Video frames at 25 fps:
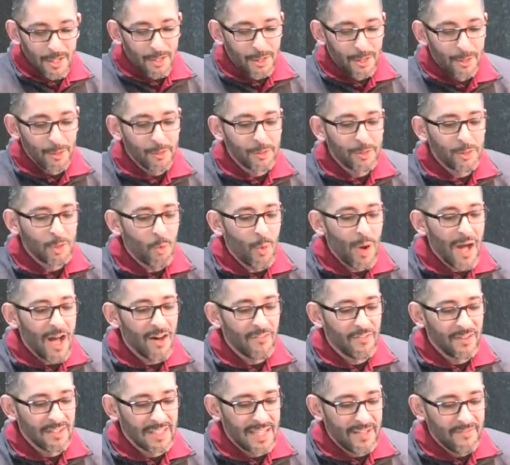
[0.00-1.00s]
Luke
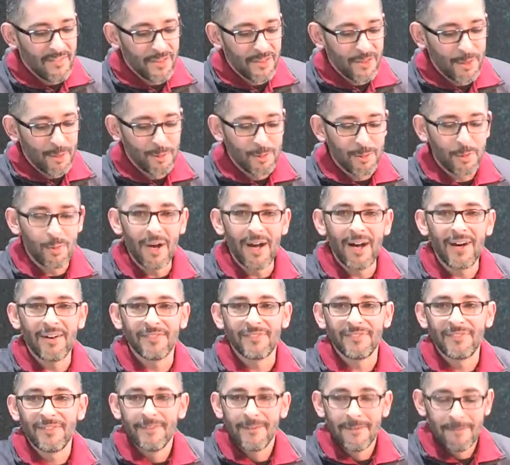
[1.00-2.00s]
12, 11 through
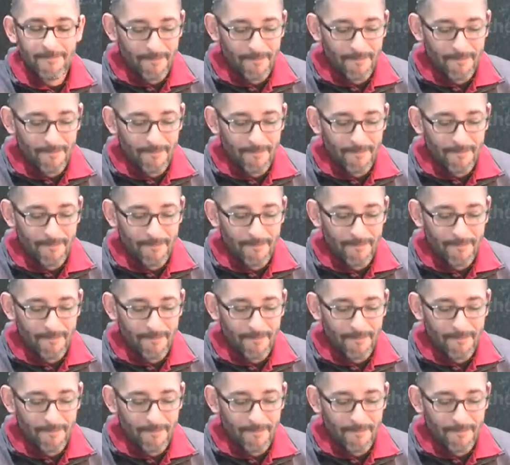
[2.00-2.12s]
12,